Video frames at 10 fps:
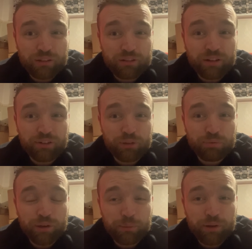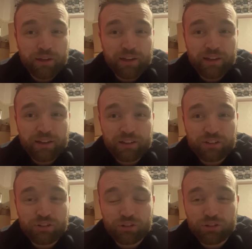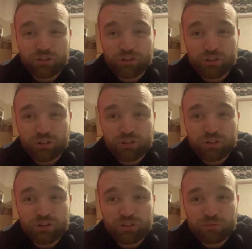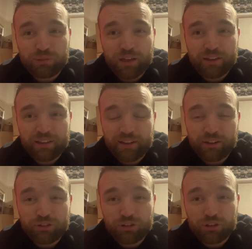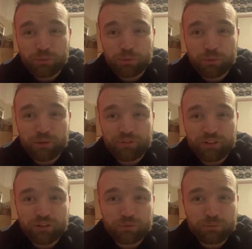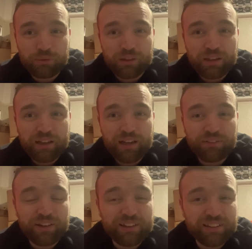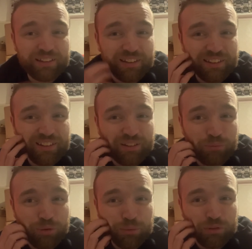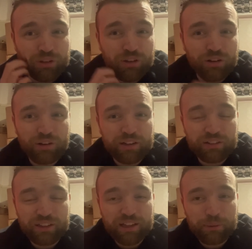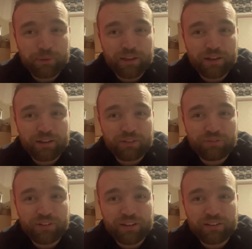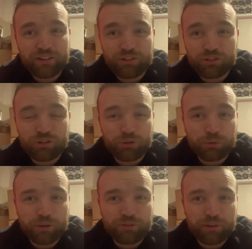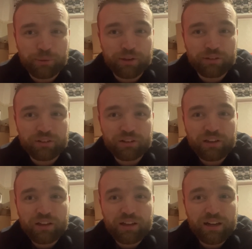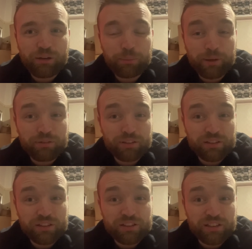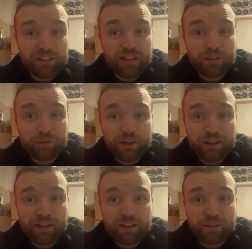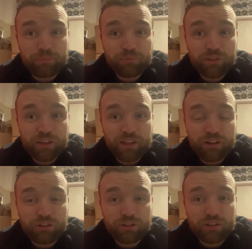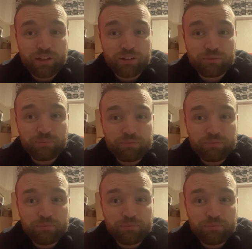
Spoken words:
generally do pretty well here, and Sutton just looks, I think he looks unstoppable if he doesn't have incidents and problems with the car. I just think him and that Infinity are just too quick for anyone else. And it'll be interesting to see how the Hondas get on.